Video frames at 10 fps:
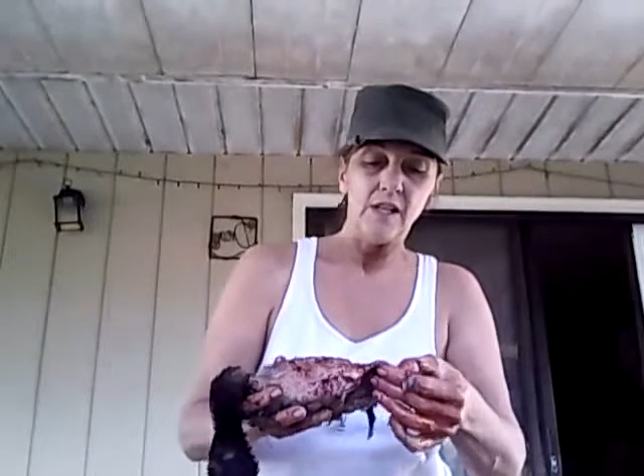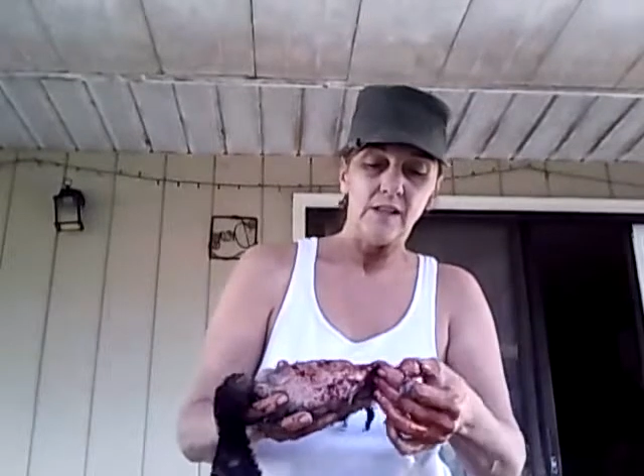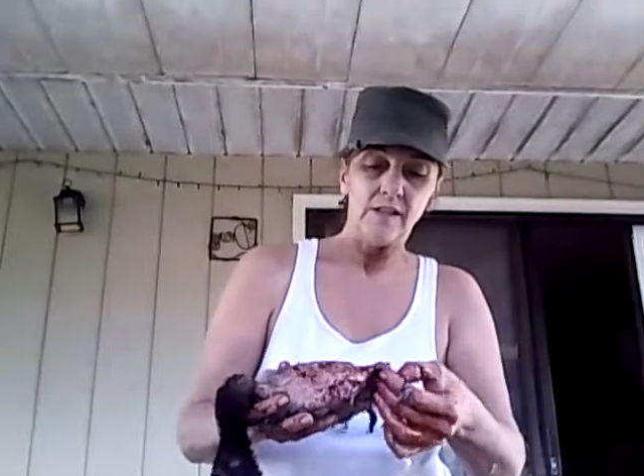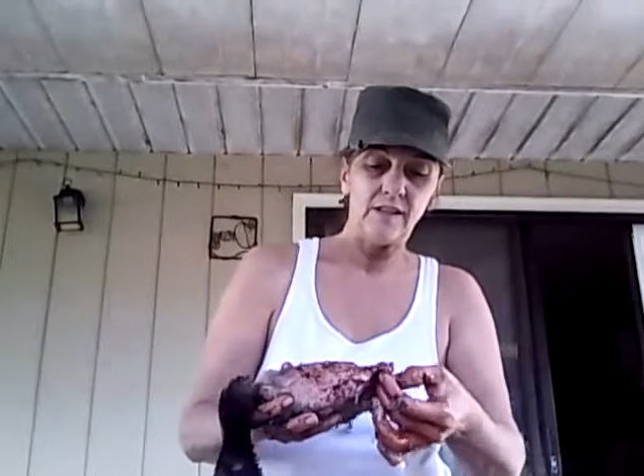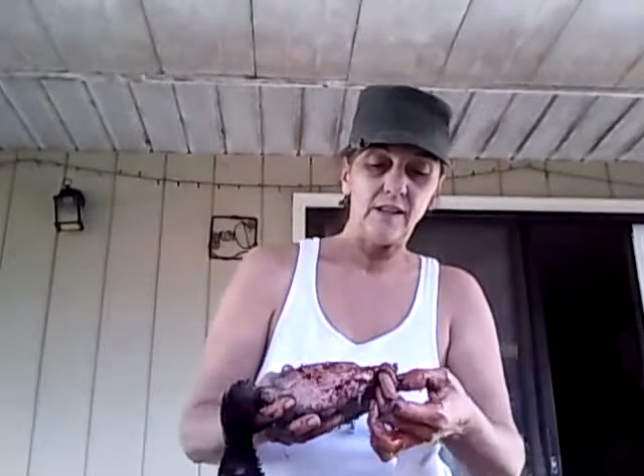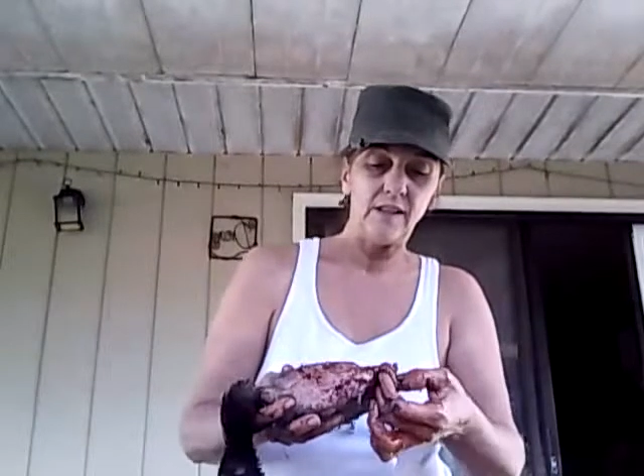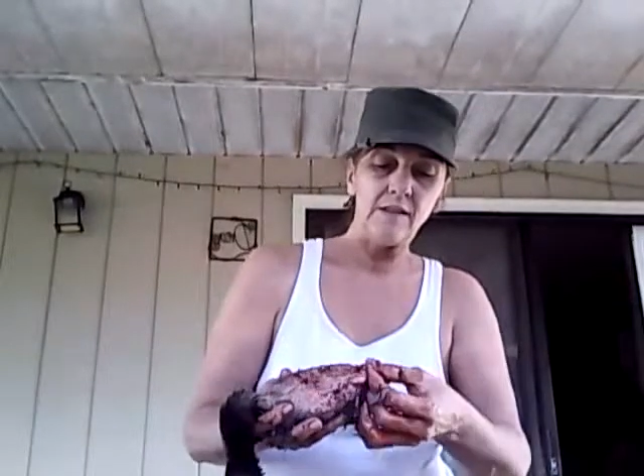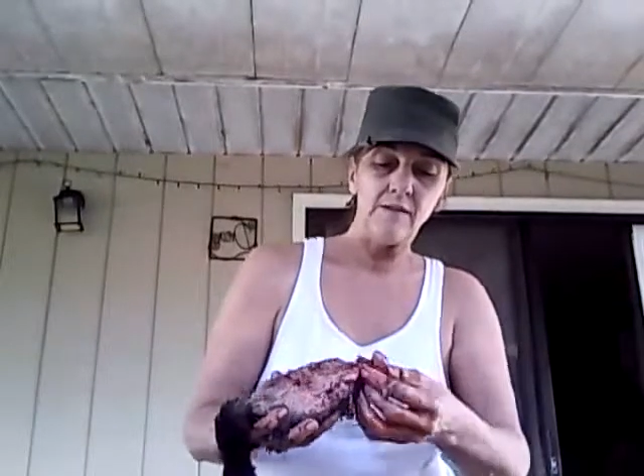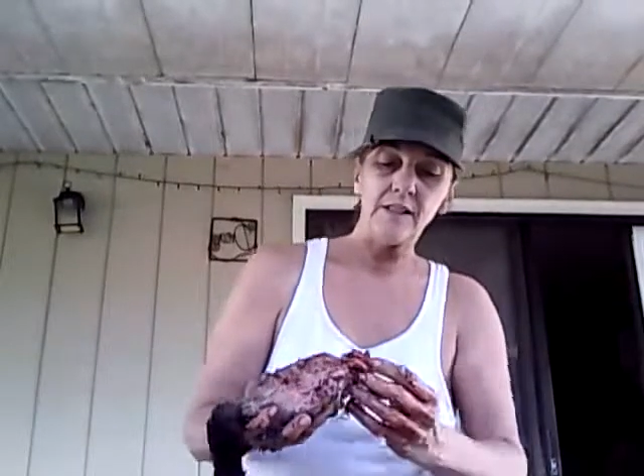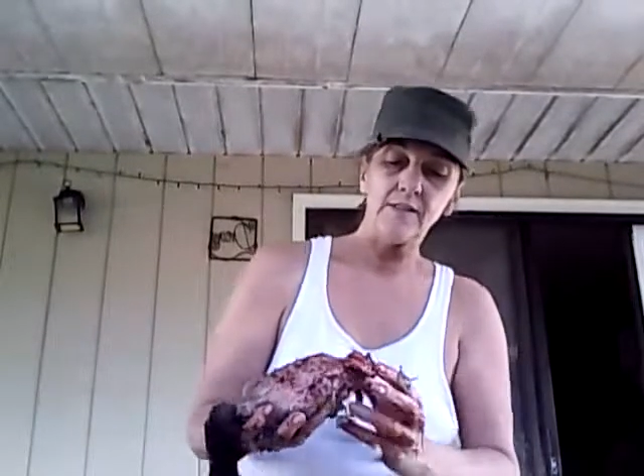skillet, or
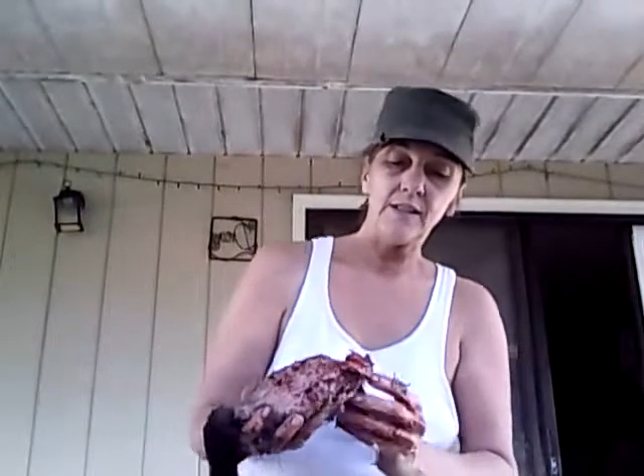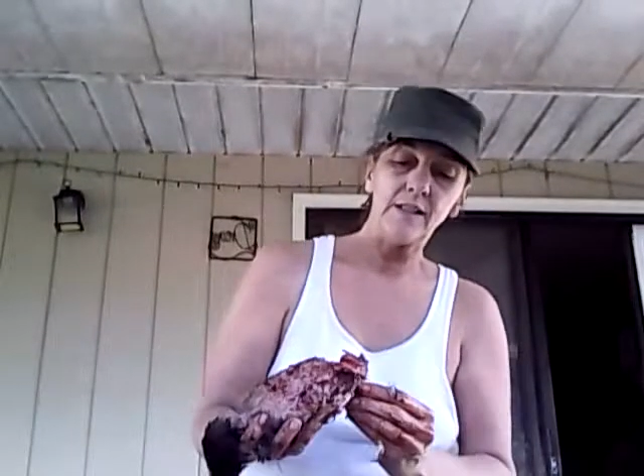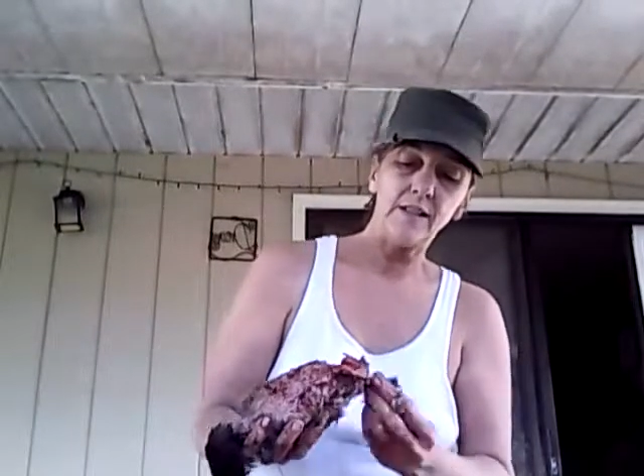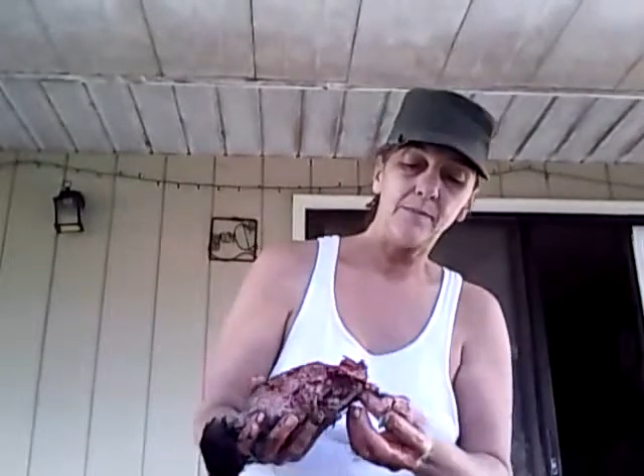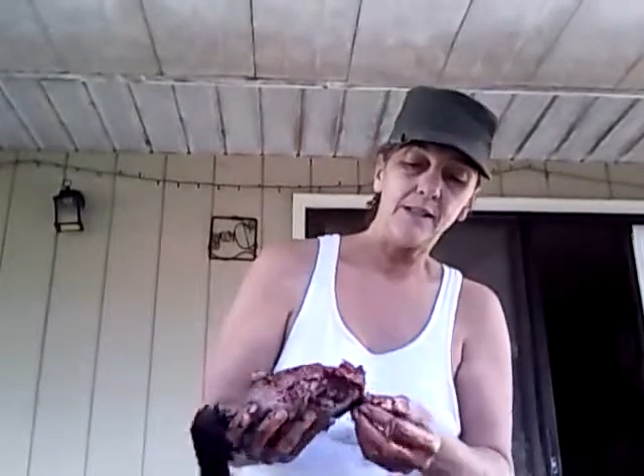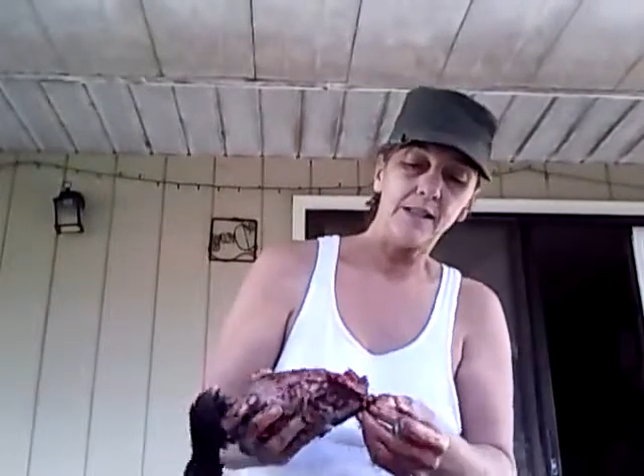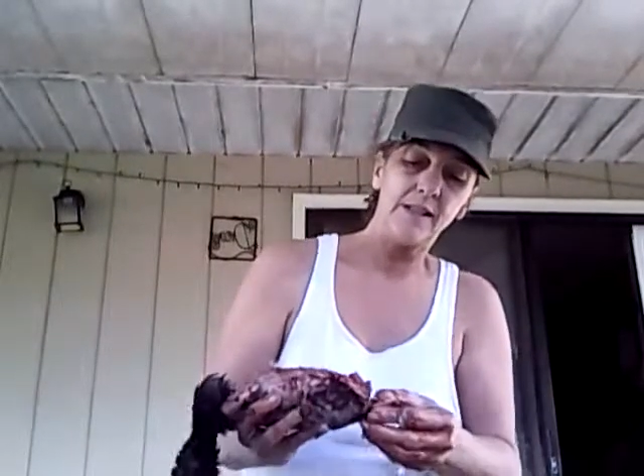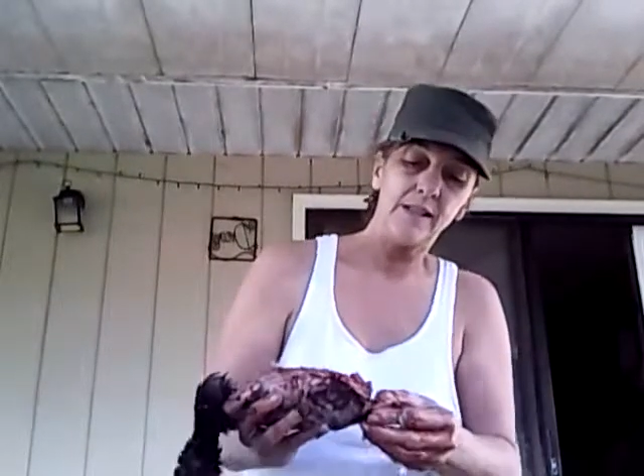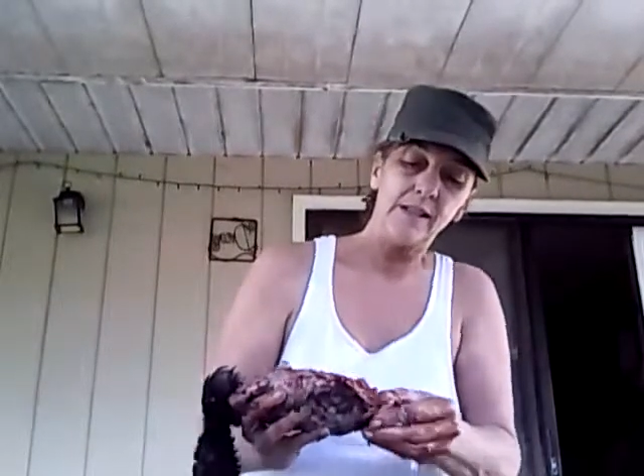whatever, I put it.